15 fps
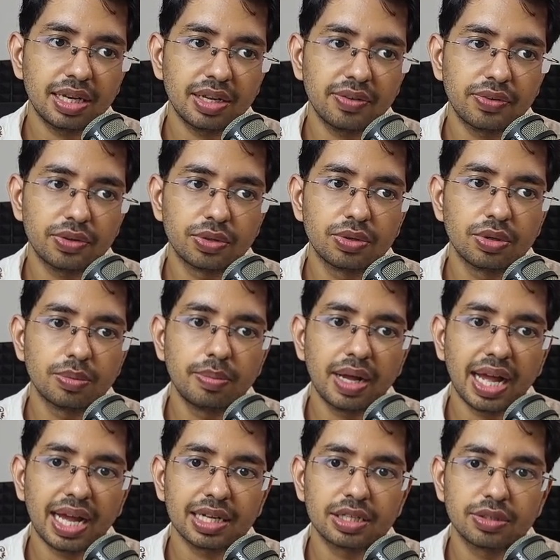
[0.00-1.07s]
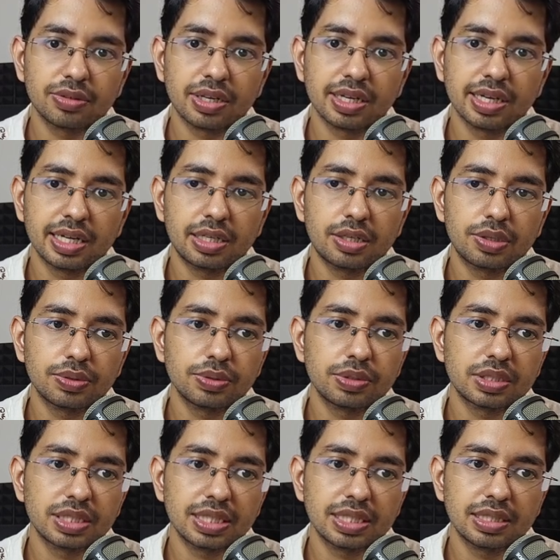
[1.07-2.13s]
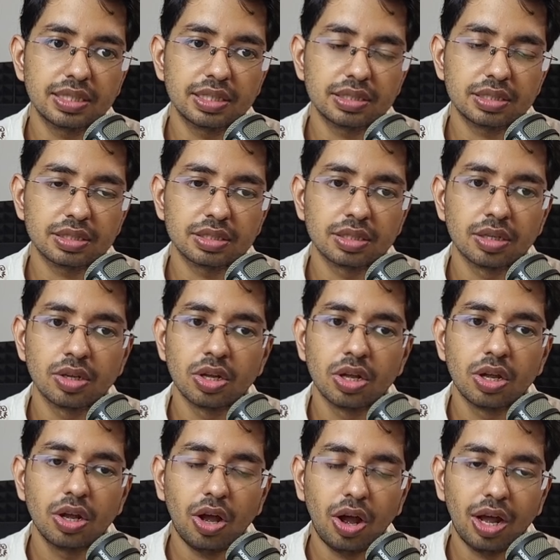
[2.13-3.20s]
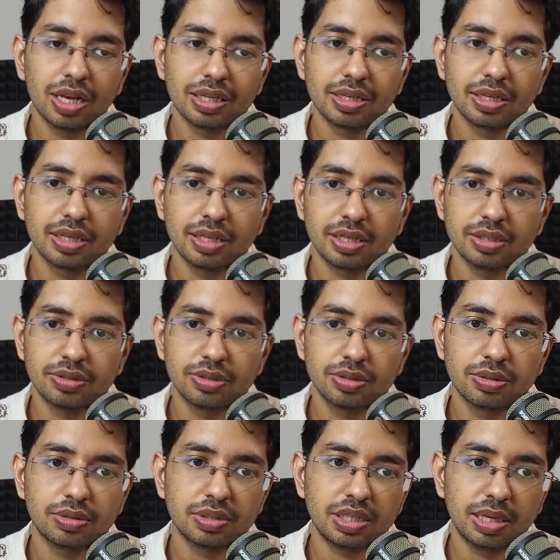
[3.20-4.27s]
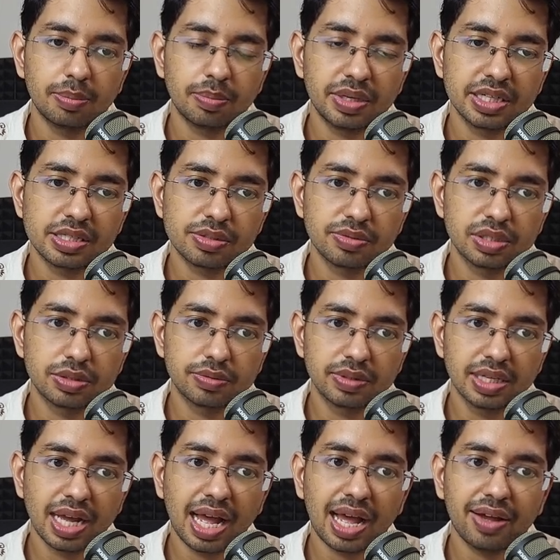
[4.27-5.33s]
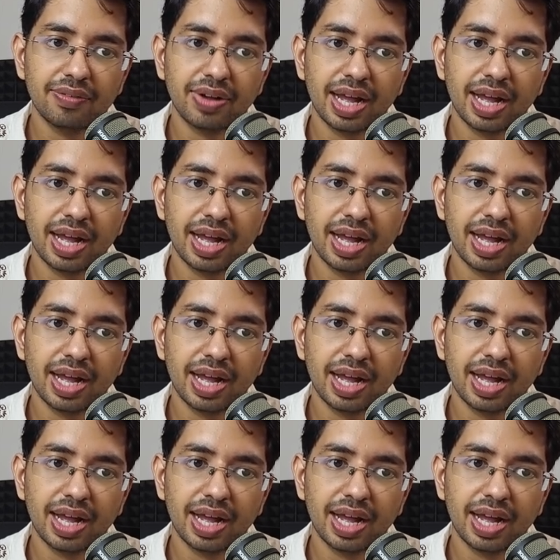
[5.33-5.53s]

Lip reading: If you go back, you will get to see this, all the templates which we have.